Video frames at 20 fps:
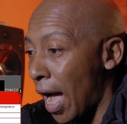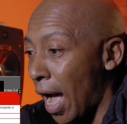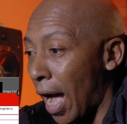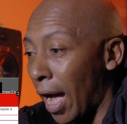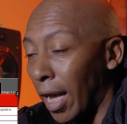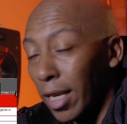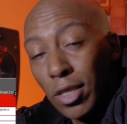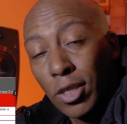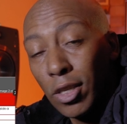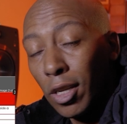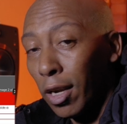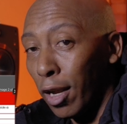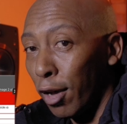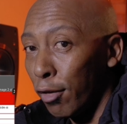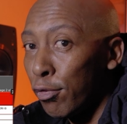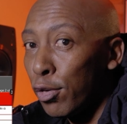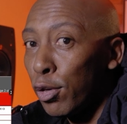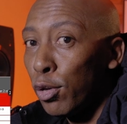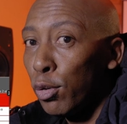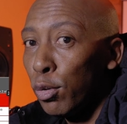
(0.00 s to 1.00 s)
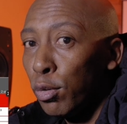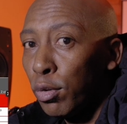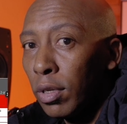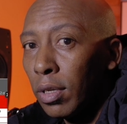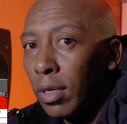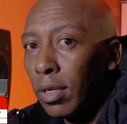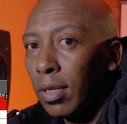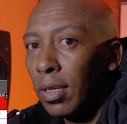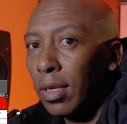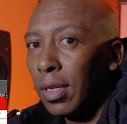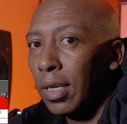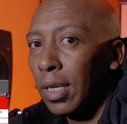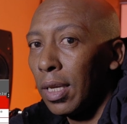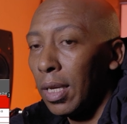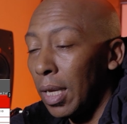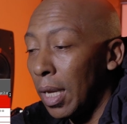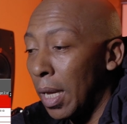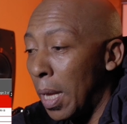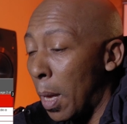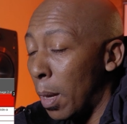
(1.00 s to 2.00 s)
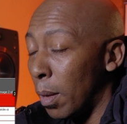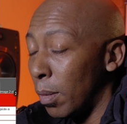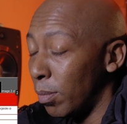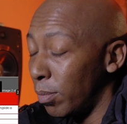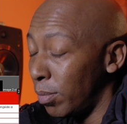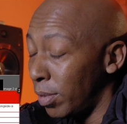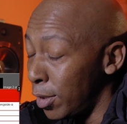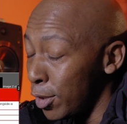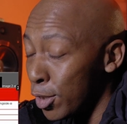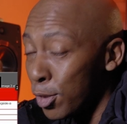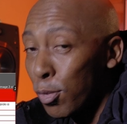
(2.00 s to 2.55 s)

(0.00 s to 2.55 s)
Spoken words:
I still love you. Please